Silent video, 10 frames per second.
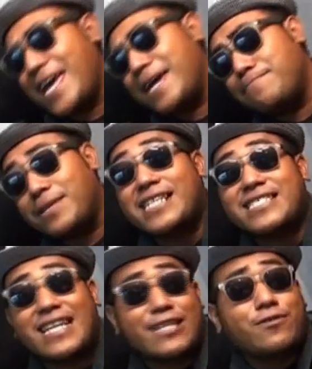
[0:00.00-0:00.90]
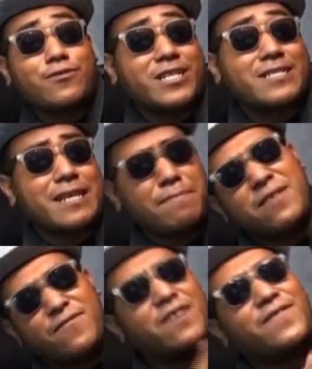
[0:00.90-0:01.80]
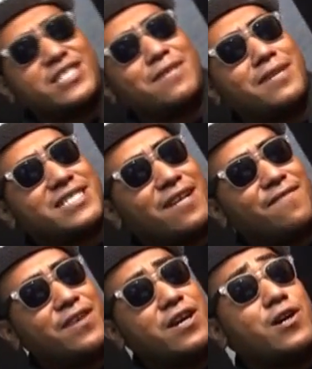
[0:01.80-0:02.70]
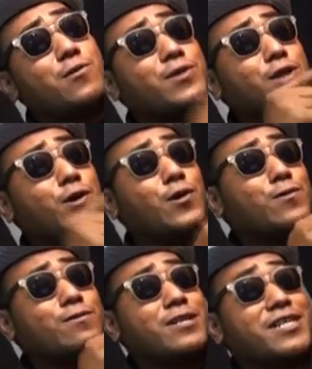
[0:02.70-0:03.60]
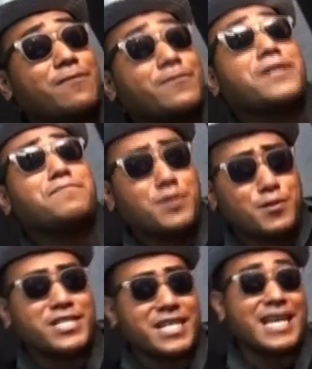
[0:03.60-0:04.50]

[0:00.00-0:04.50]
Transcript: And plus, I like to create a bit of traffic jam myself with a whole lot of great music.